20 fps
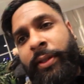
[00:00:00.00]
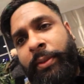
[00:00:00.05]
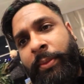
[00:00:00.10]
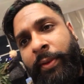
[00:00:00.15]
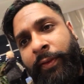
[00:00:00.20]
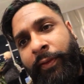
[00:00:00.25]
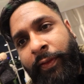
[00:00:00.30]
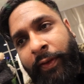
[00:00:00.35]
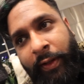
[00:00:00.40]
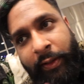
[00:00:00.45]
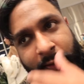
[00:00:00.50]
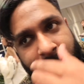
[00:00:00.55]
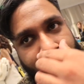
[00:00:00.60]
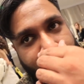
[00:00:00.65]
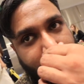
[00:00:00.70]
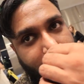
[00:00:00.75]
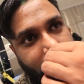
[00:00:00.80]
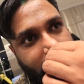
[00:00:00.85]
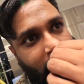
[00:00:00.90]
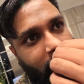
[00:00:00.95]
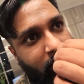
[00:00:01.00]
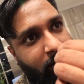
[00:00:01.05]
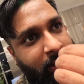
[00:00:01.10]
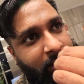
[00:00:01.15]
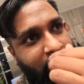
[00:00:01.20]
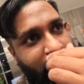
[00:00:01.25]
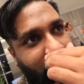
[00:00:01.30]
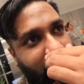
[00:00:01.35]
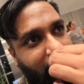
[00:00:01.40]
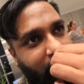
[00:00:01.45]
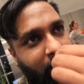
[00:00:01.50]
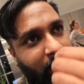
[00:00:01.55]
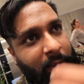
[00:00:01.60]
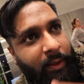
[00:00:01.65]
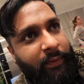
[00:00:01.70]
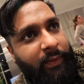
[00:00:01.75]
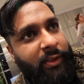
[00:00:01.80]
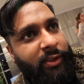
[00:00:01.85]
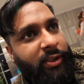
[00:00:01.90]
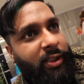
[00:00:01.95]
gonna be fun, so there's been a bit
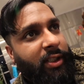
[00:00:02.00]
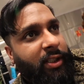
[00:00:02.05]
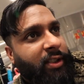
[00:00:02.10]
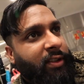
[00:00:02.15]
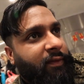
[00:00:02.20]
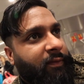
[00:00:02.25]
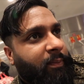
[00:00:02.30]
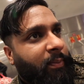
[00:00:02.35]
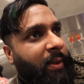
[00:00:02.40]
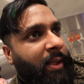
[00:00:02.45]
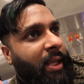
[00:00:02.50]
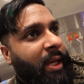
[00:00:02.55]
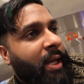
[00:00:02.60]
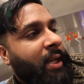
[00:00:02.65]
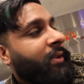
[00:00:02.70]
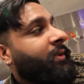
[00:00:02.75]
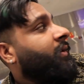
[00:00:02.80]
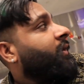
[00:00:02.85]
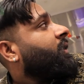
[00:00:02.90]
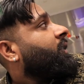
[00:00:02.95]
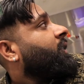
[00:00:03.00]
of a change of plan.